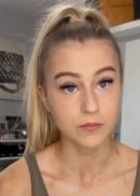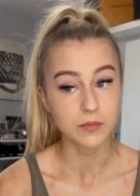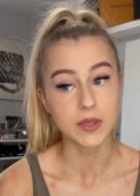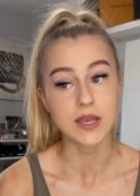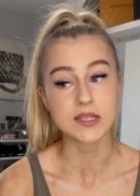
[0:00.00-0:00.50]

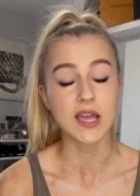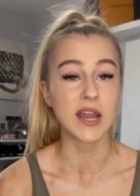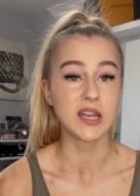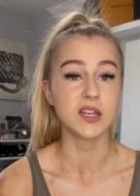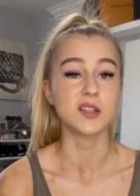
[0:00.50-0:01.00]
because I
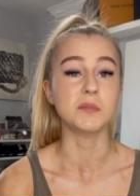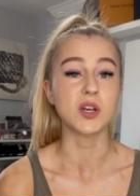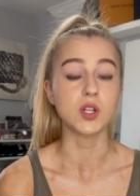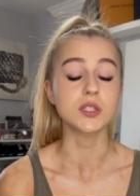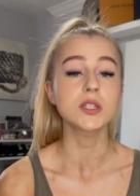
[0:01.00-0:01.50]
need to
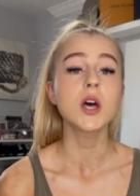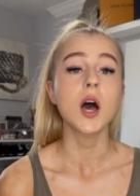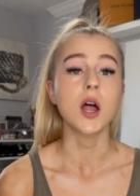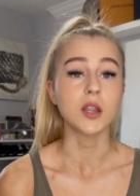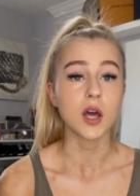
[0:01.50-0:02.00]
build
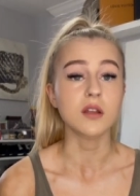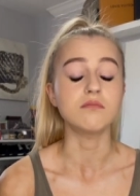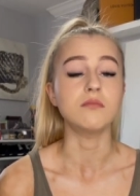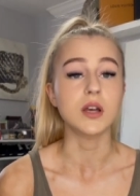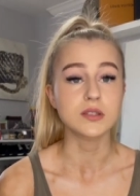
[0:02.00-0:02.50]
a lot of
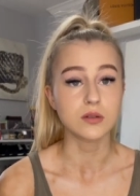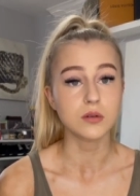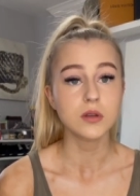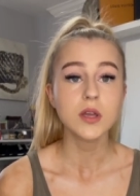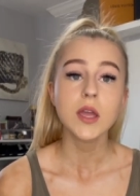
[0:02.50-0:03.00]
muscle